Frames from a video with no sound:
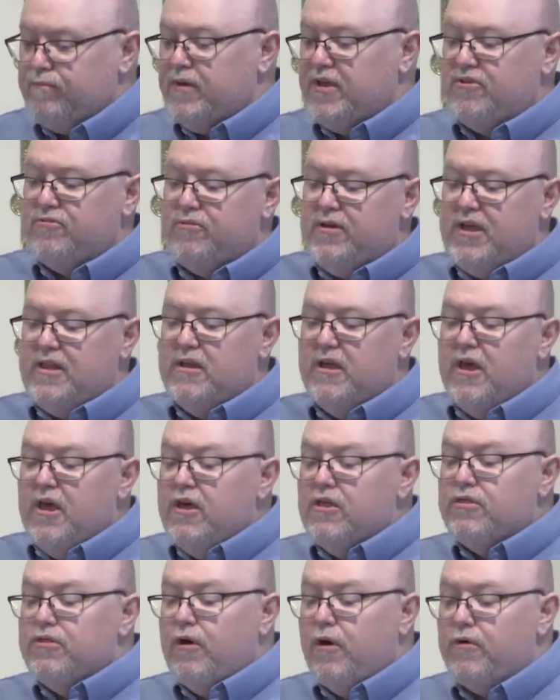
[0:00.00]
between
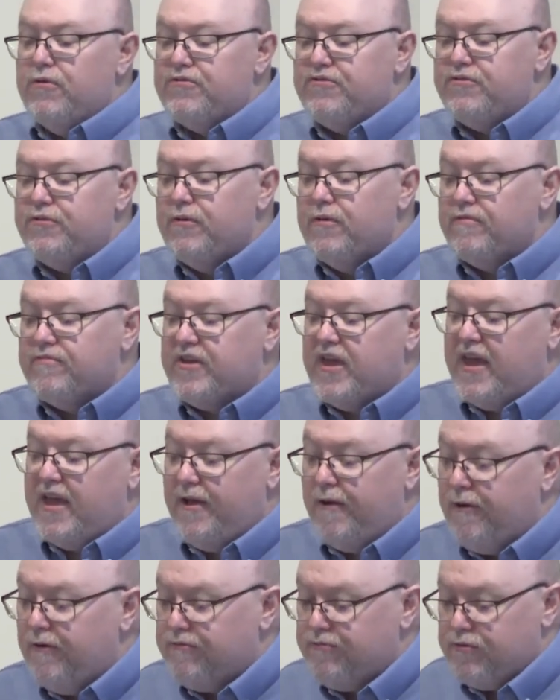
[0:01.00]
those who have
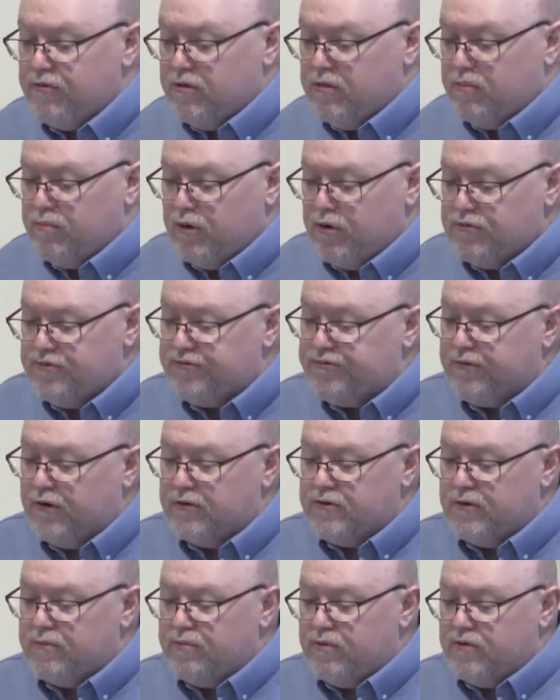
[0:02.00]
cared for the most
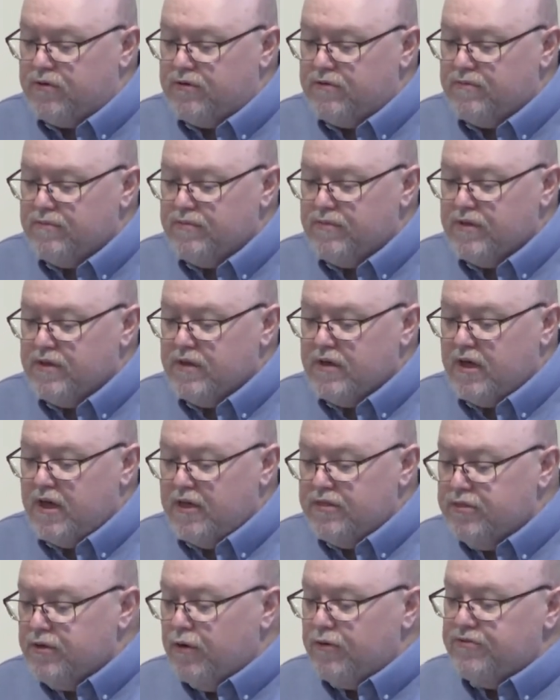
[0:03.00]
vulnerable
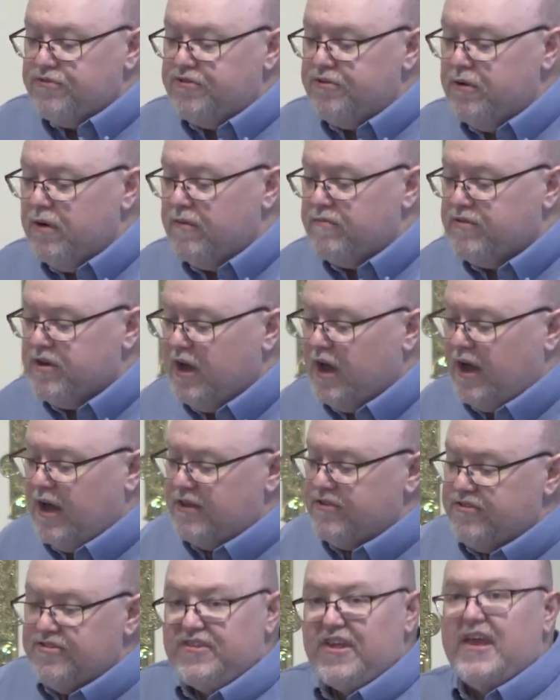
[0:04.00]
and those who have
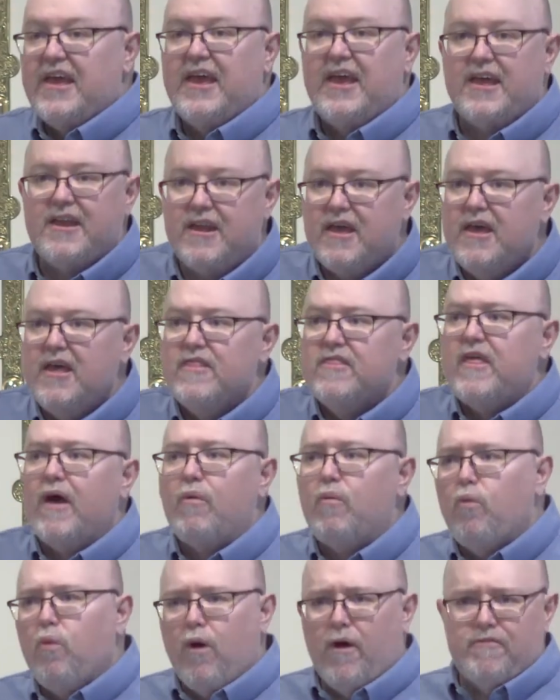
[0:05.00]
not, saying
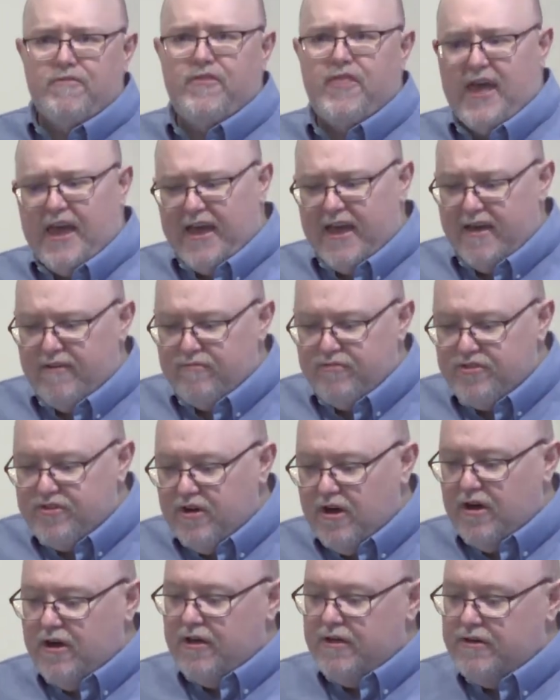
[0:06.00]
that what they have
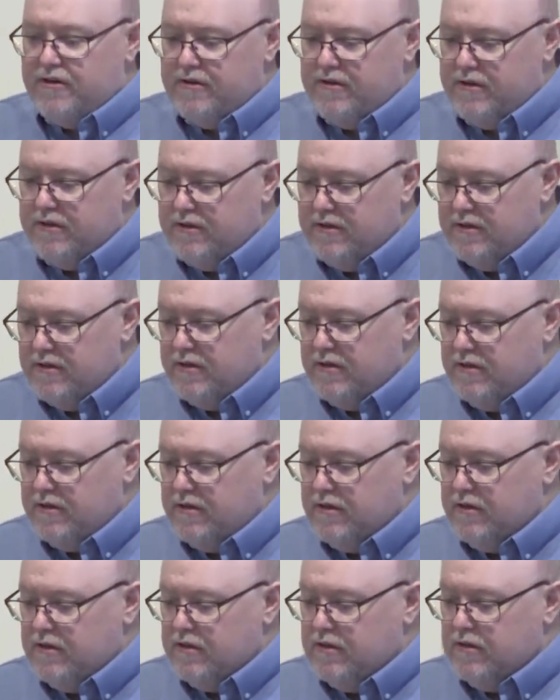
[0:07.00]
done
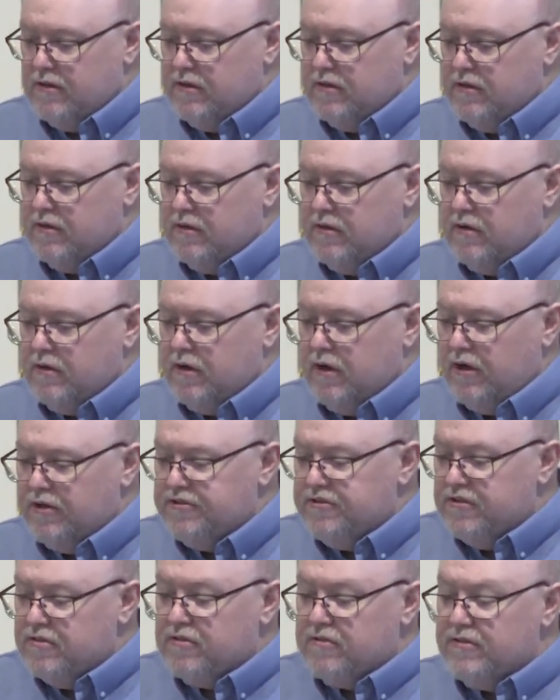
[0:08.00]

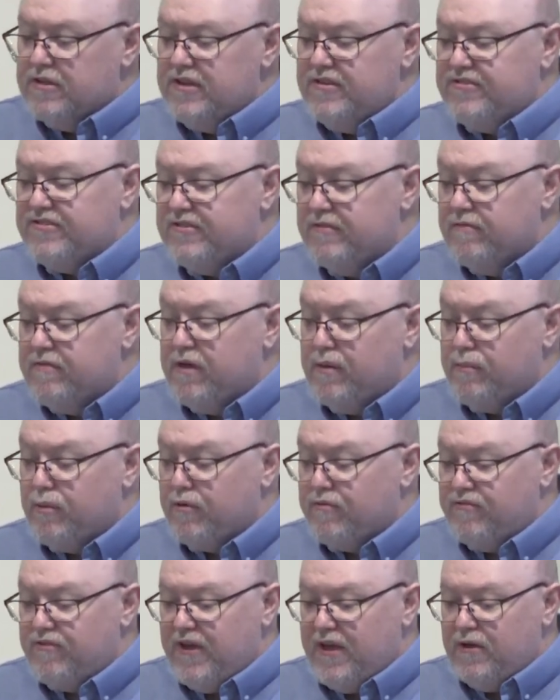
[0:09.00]
unto the least of them or
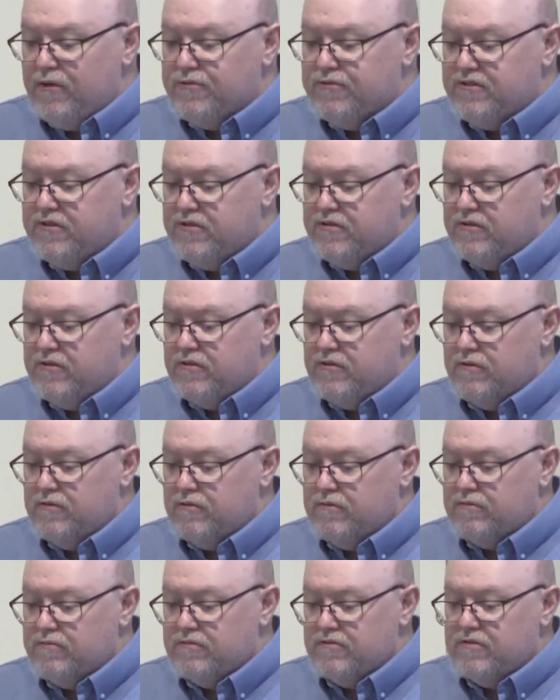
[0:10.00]
failed to do
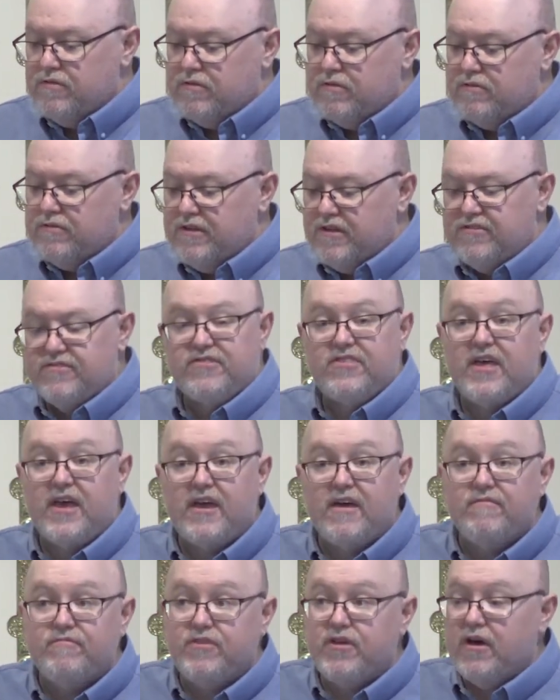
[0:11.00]
to the least, they
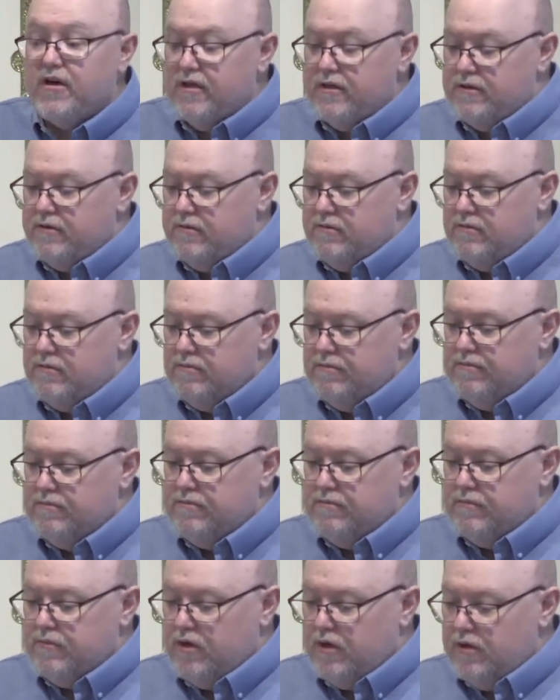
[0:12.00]
have done
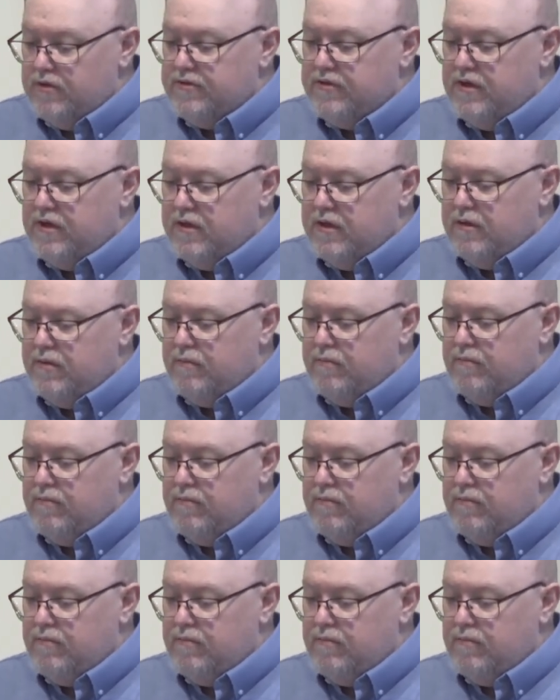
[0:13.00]
unto him.